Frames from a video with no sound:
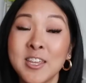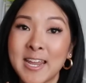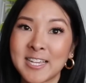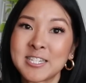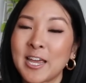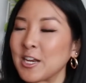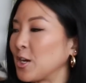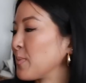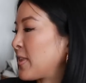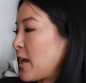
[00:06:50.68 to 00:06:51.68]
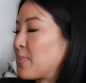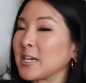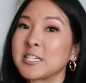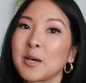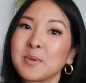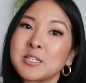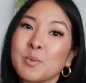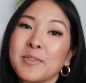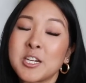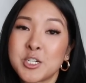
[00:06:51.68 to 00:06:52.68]
The next item that I picked up is the
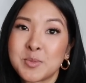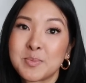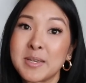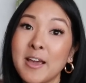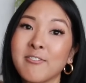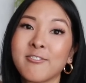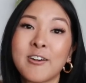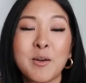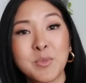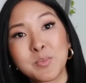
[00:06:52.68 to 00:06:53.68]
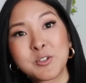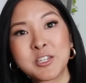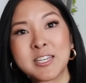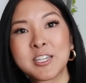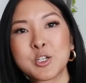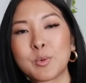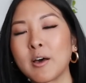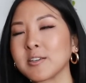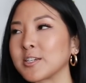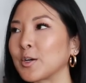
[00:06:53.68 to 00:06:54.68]
one that shipped to me from the boutique in
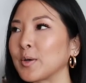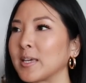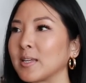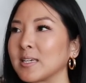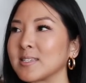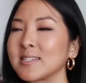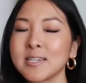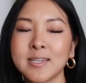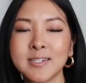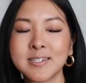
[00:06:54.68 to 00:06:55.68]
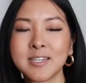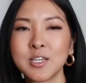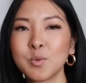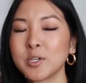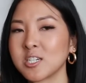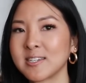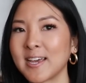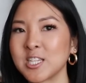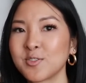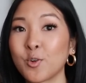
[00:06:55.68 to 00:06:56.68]
Toronto. It is TNT, which
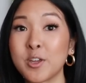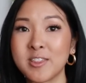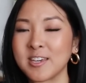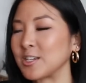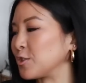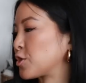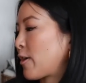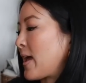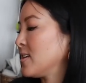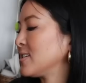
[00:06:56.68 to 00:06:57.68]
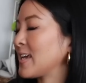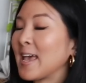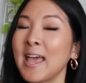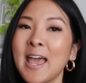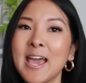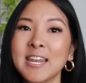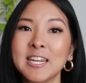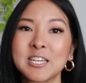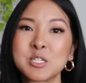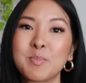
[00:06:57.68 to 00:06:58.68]
stands for The New Trend, and it
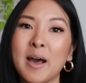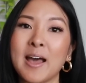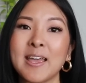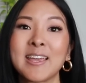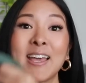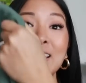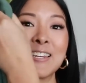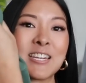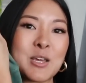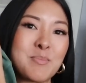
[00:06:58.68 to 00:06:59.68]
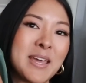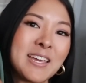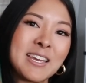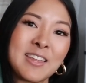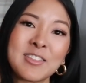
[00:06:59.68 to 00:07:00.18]
is by Anine Bing.